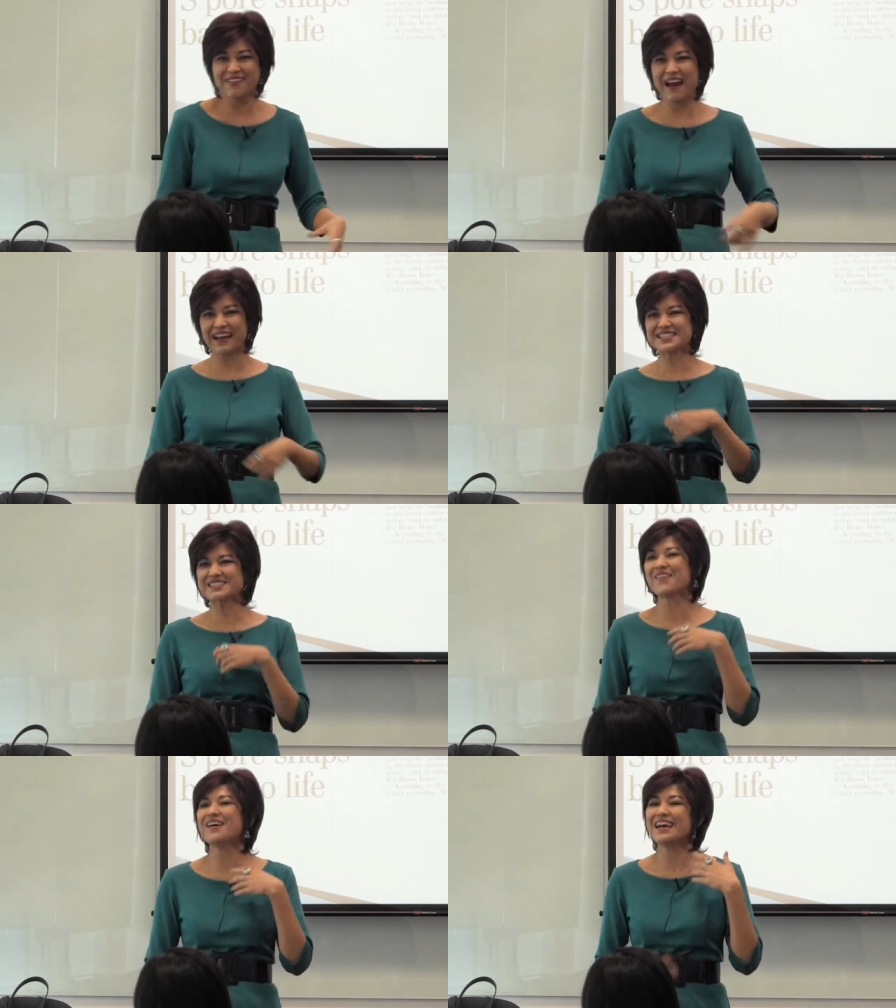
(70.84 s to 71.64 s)
All right,
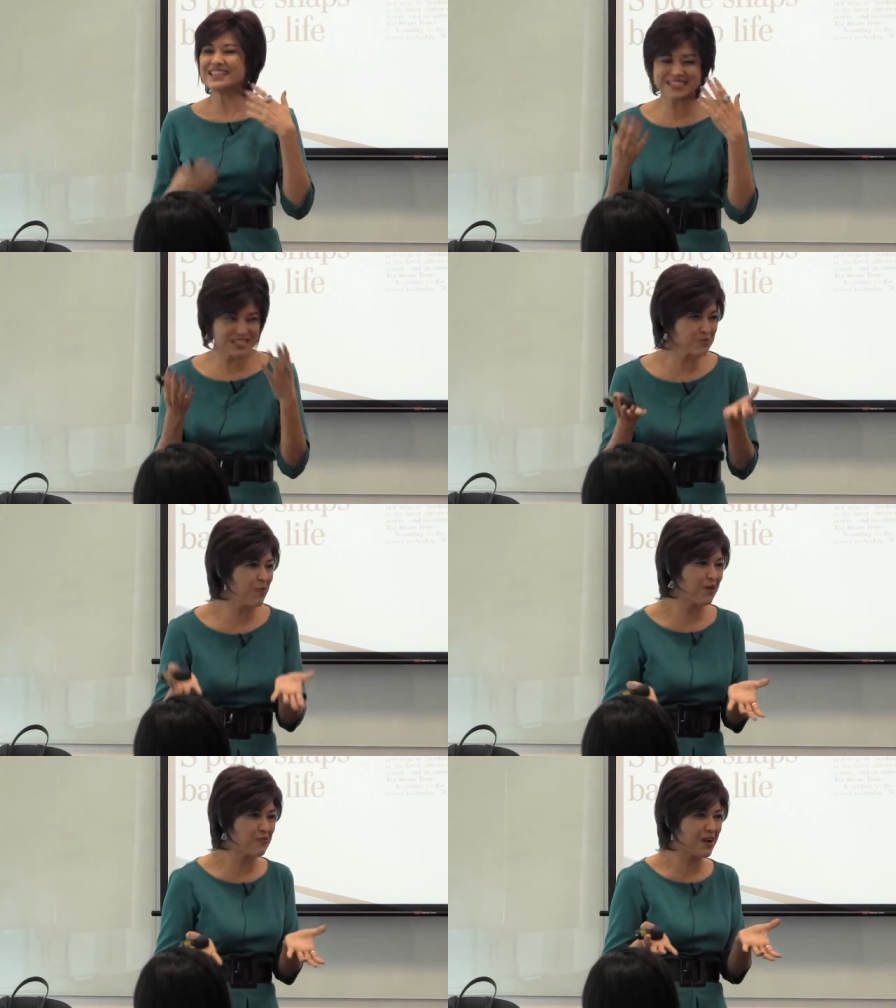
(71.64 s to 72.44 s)
so it's just
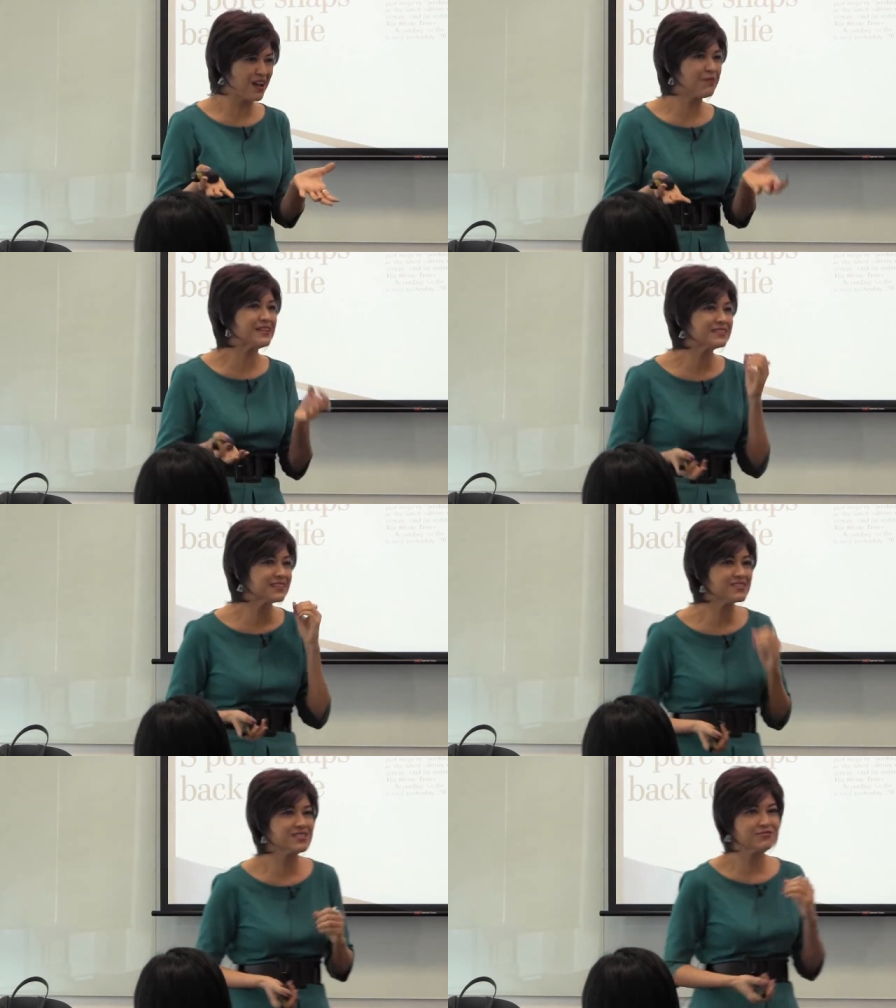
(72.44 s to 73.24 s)
one word, but it
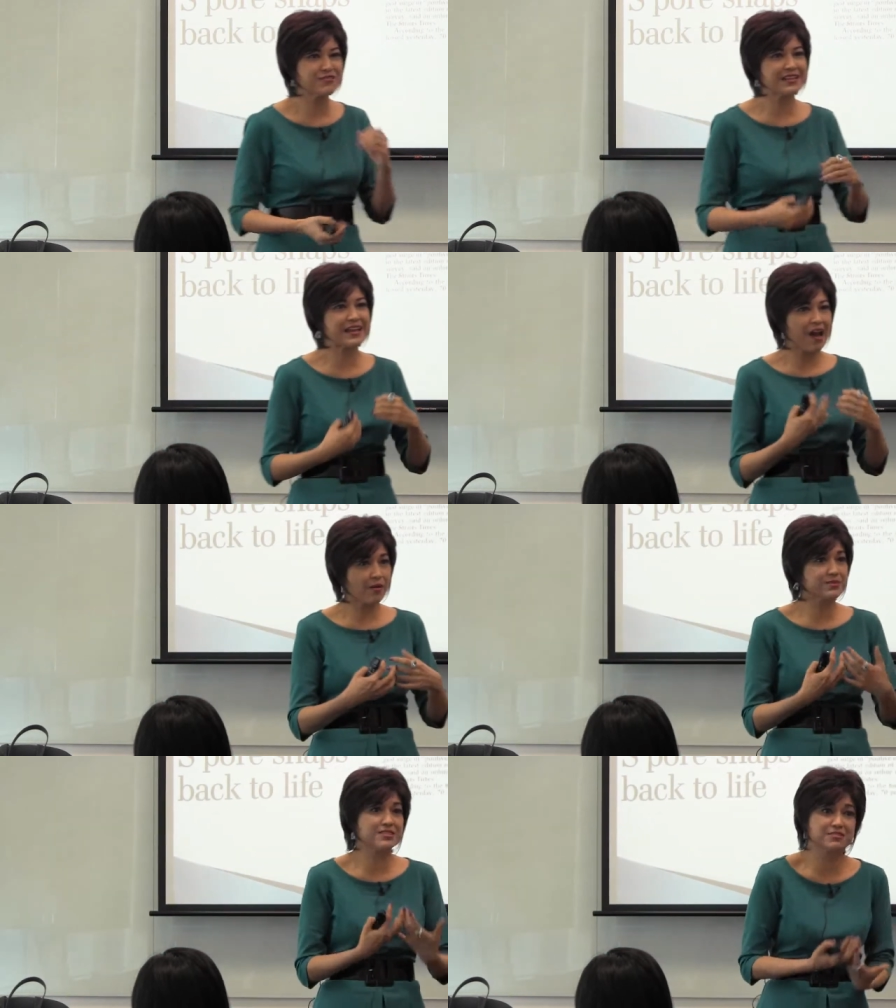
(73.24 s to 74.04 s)
doesn't really
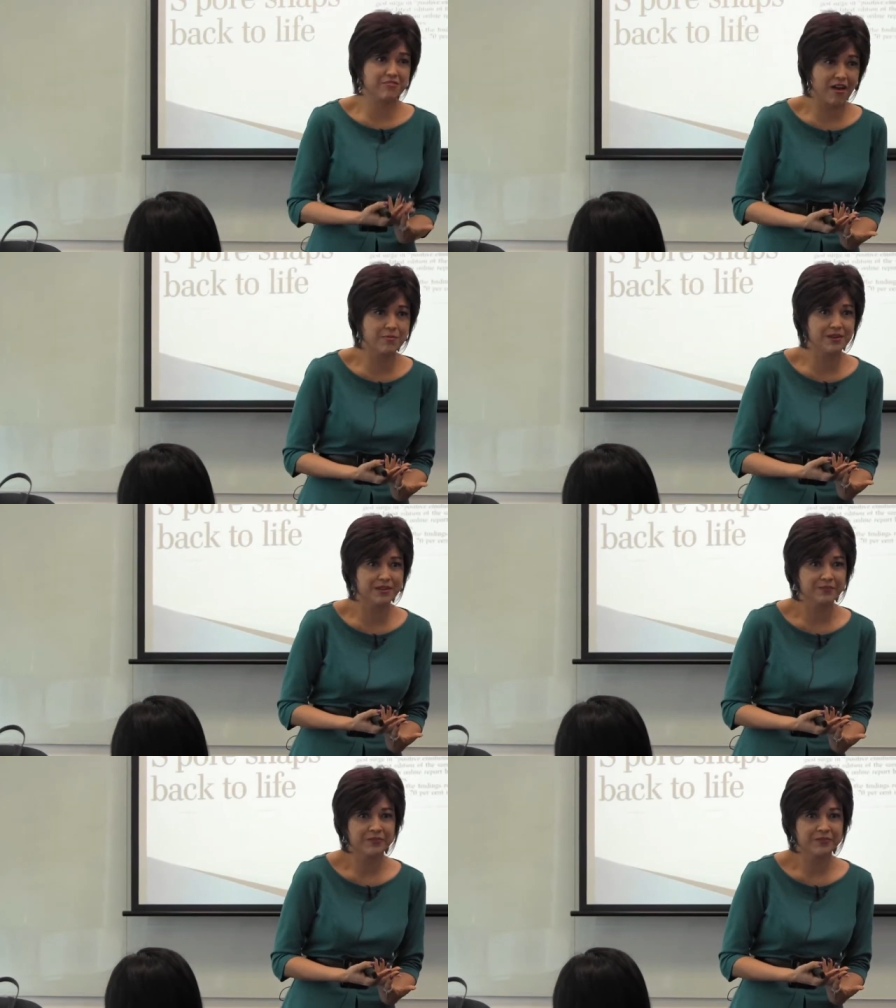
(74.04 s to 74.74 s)
help describe it.